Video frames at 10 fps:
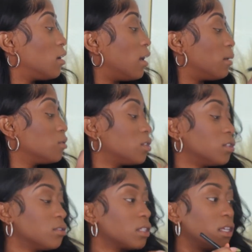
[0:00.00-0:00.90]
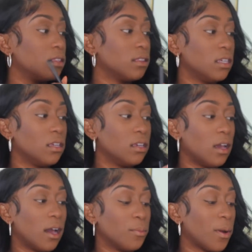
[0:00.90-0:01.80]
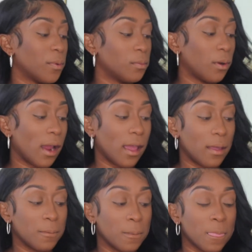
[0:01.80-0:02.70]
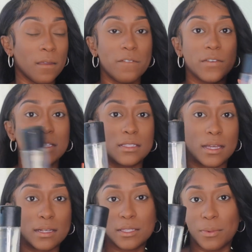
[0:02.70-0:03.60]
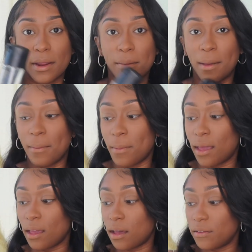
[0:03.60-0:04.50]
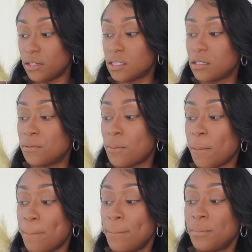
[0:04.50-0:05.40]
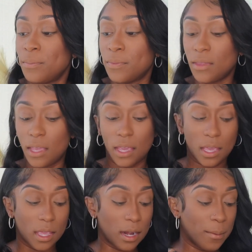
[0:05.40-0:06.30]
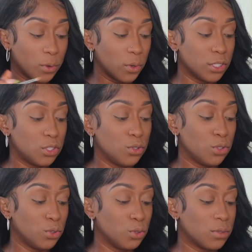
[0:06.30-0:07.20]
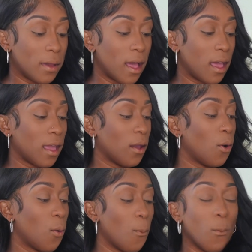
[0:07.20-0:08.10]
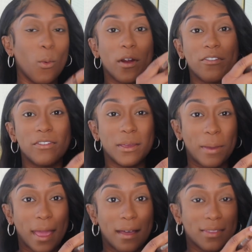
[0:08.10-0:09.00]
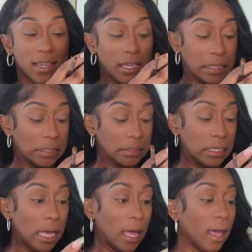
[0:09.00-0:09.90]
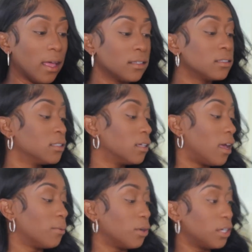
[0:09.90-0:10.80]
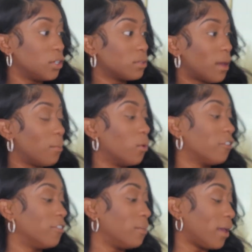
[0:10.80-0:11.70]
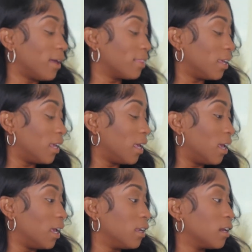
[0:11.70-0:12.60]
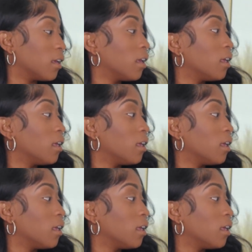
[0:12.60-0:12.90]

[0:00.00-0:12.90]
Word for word: and I'm just using the Prep and Prime Fix Setting Spray by MAC, obviously. And I'm going to use my Morphe palette. I'm going to use my Morphe palette in